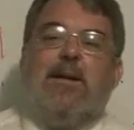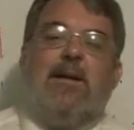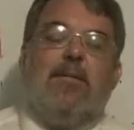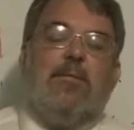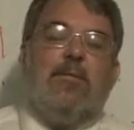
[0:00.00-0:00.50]

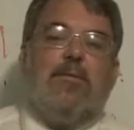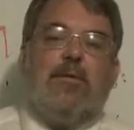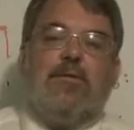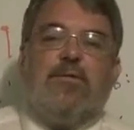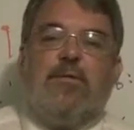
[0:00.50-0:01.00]
It
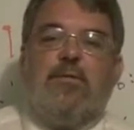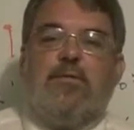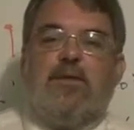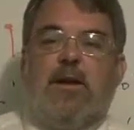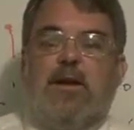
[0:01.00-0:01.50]
refers
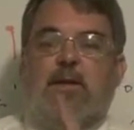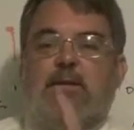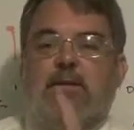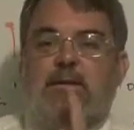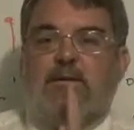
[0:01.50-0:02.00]
to
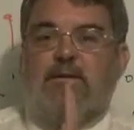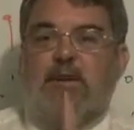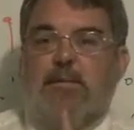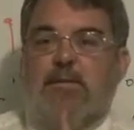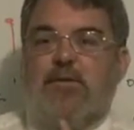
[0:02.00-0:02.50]
take the
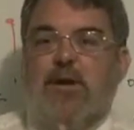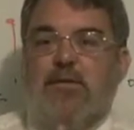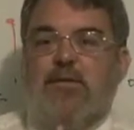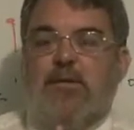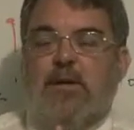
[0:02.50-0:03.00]
same
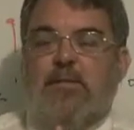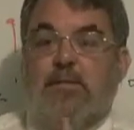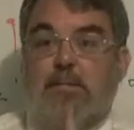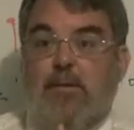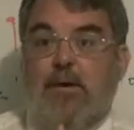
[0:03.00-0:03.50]
educational level,
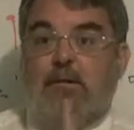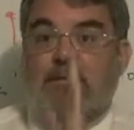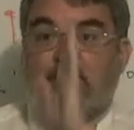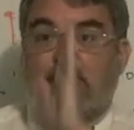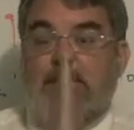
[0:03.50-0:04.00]
compare it
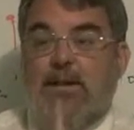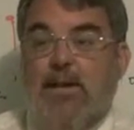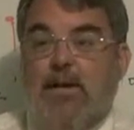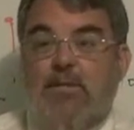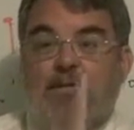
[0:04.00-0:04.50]
to something
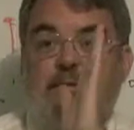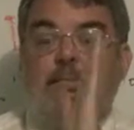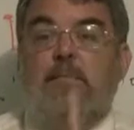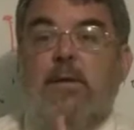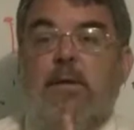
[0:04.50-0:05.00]
else.
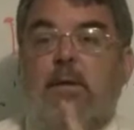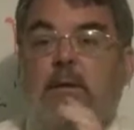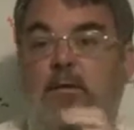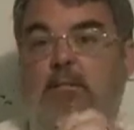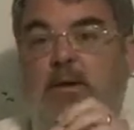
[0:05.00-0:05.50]

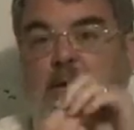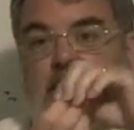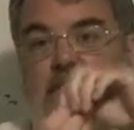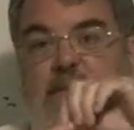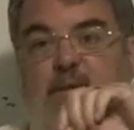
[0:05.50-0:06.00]

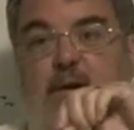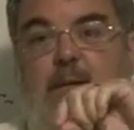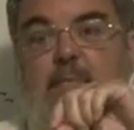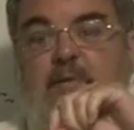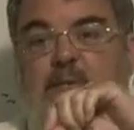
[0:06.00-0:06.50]
Because
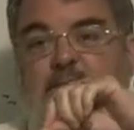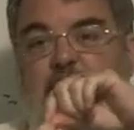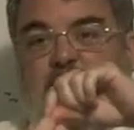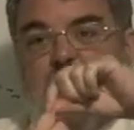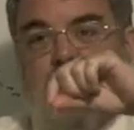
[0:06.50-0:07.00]
some
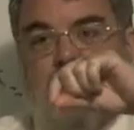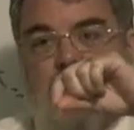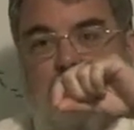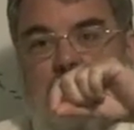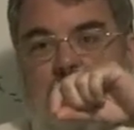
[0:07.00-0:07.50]
states are
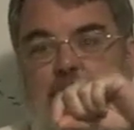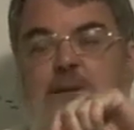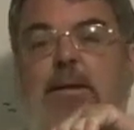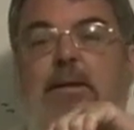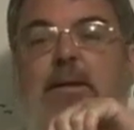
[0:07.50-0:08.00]
below the
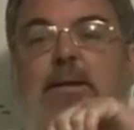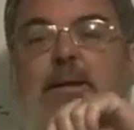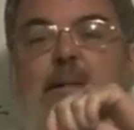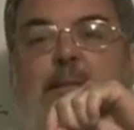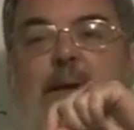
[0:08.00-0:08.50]
line,
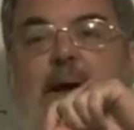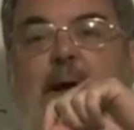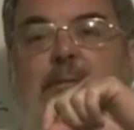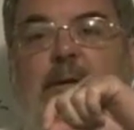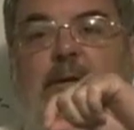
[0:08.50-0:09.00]
they
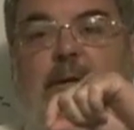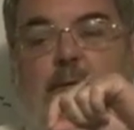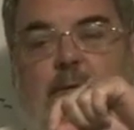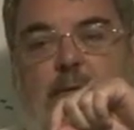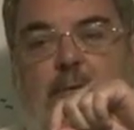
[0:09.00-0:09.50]
have a
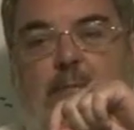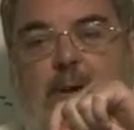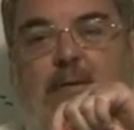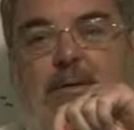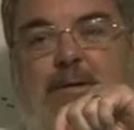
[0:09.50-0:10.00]
lower
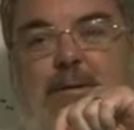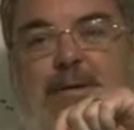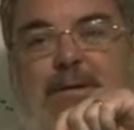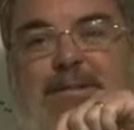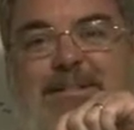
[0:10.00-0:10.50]
poverty
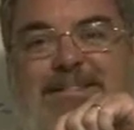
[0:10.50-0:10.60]
rate.